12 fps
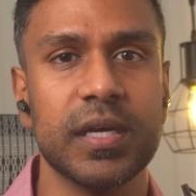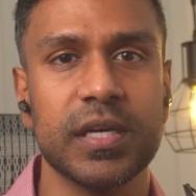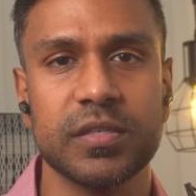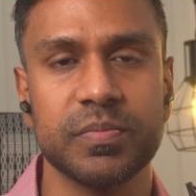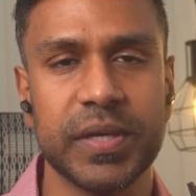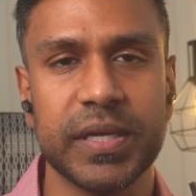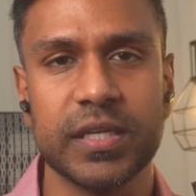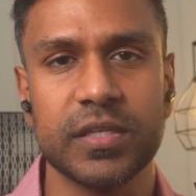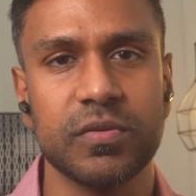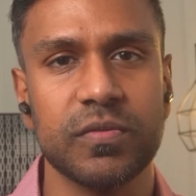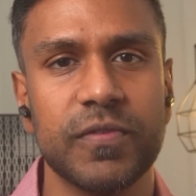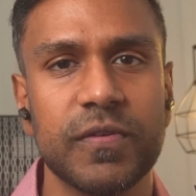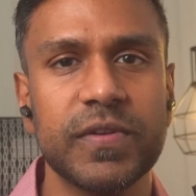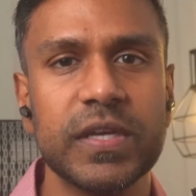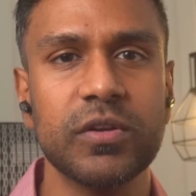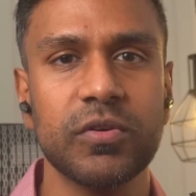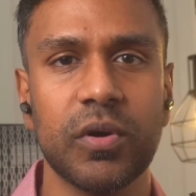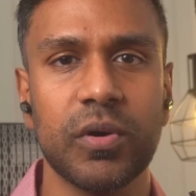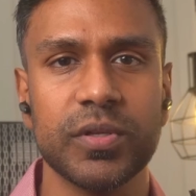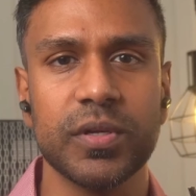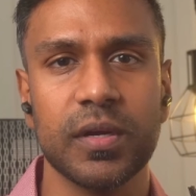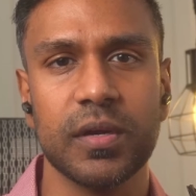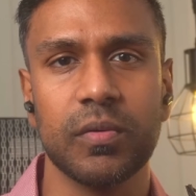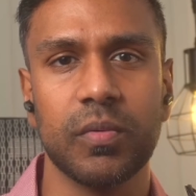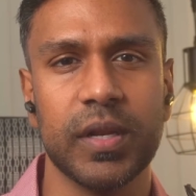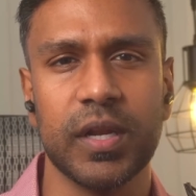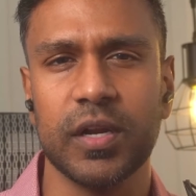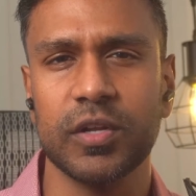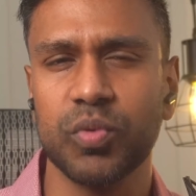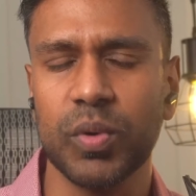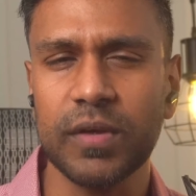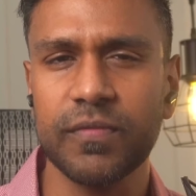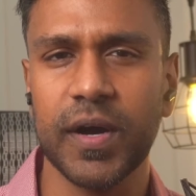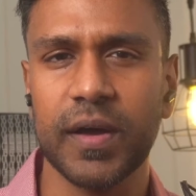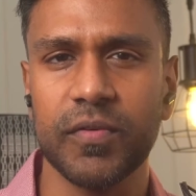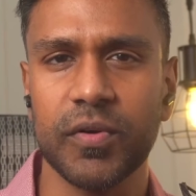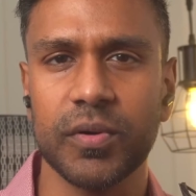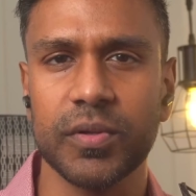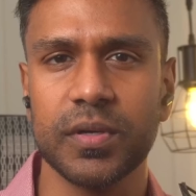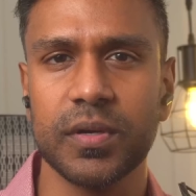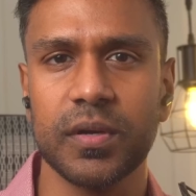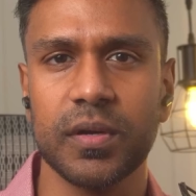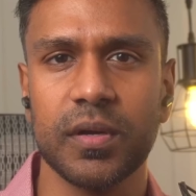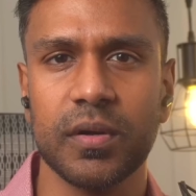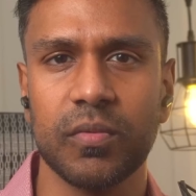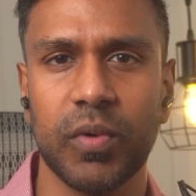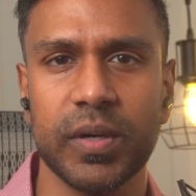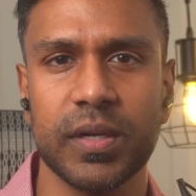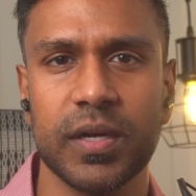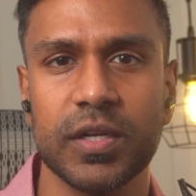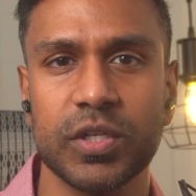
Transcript: explain it to a fifteen-year-old? Why not a twenty-five-year-old? Why not a